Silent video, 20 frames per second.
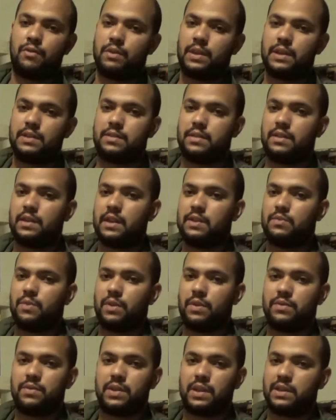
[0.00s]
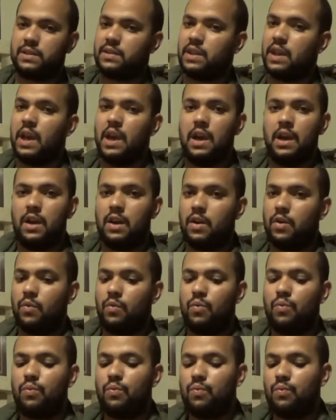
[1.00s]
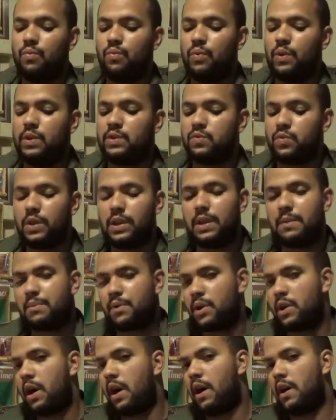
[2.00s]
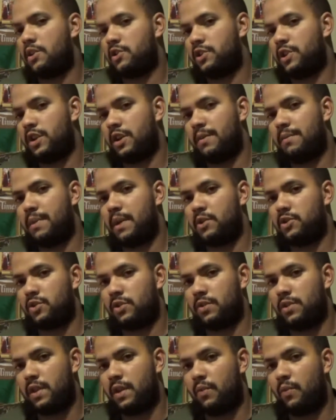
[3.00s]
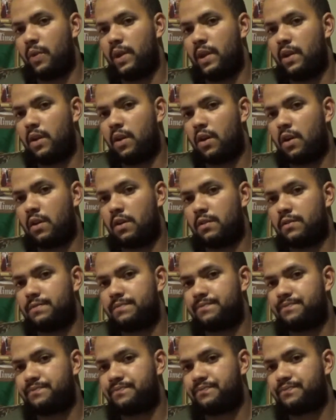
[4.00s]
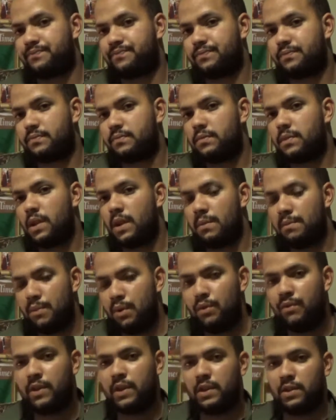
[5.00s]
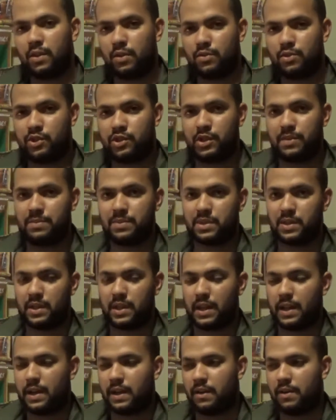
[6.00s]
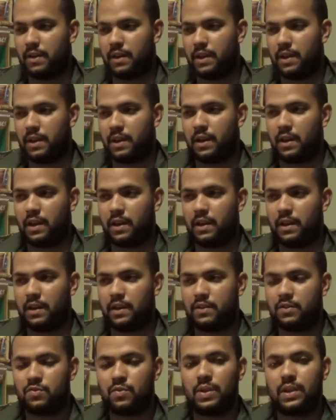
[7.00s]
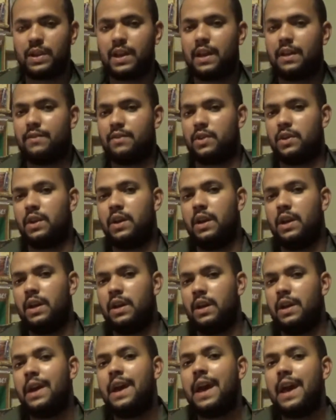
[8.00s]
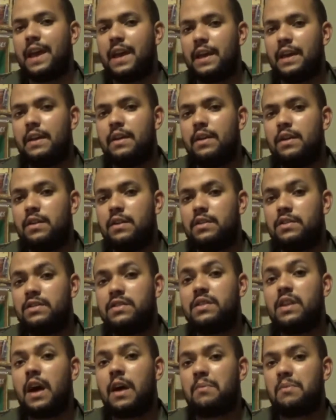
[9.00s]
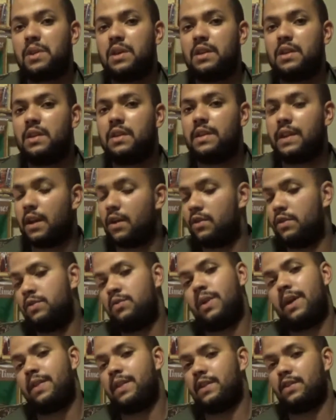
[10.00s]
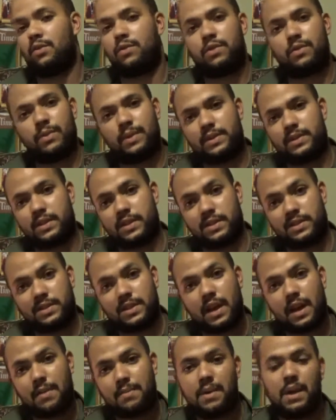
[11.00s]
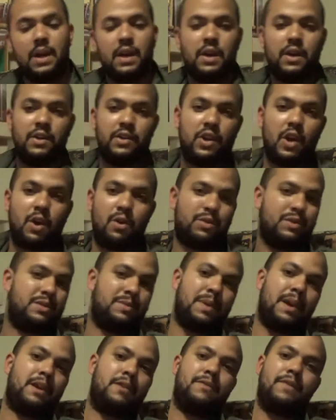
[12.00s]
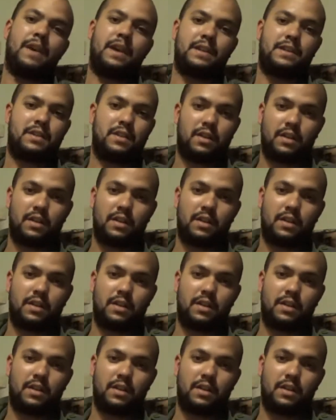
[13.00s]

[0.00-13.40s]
and that's one of those things. It's really a precautionary measure that we are moving those ships into that area, and it's really kind of a, hey, stop it. Now, do I think North Korea is going to stop? No. As a matter of fact,